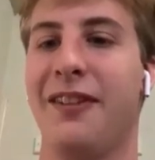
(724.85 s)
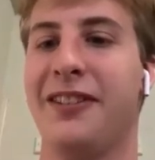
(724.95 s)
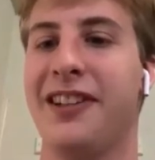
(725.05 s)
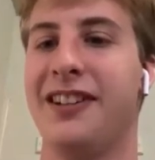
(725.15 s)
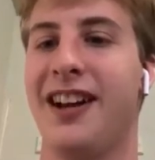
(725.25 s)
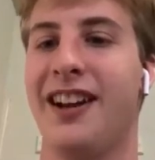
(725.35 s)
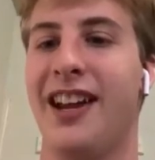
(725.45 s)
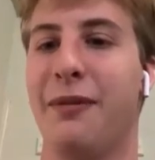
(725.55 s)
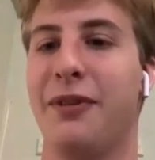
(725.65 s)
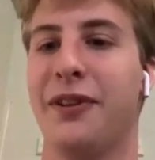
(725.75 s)
Definitely not a
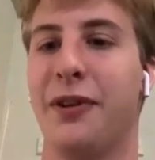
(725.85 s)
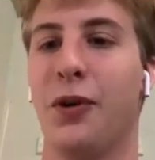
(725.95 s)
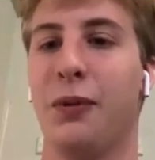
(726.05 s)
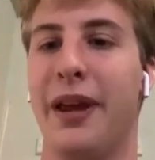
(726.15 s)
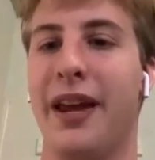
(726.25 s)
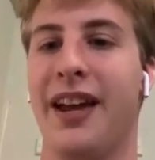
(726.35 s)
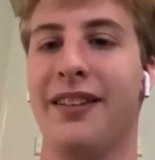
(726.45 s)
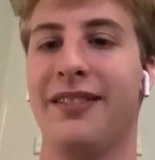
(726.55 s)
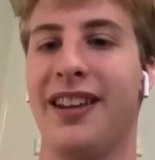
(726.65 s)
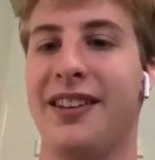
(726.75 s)
name of an old
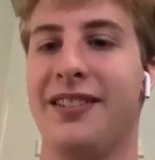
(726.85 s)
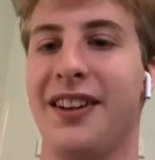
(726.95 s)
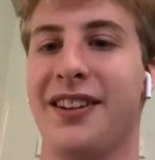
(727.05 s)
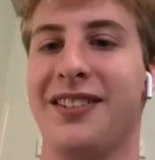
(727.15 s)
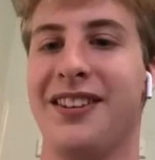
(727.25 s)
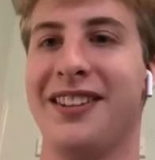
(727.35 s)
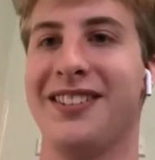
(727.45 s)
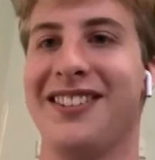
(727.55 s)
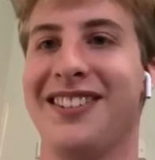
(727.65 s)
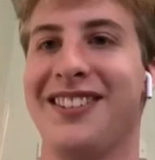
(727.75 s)
man in his
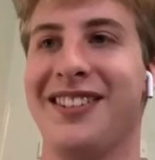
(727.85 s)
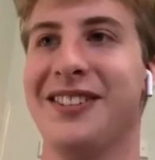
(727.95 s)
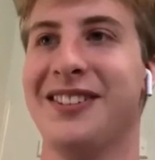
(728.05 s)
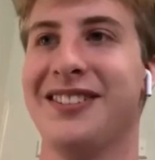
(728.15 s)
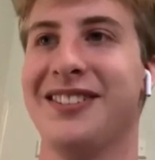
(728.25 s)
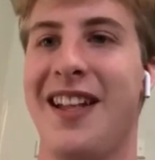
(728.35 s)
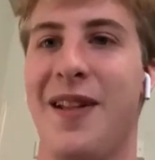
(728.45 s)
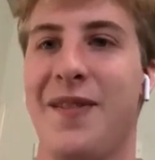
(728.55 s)
sixties. So. Well, I mean, you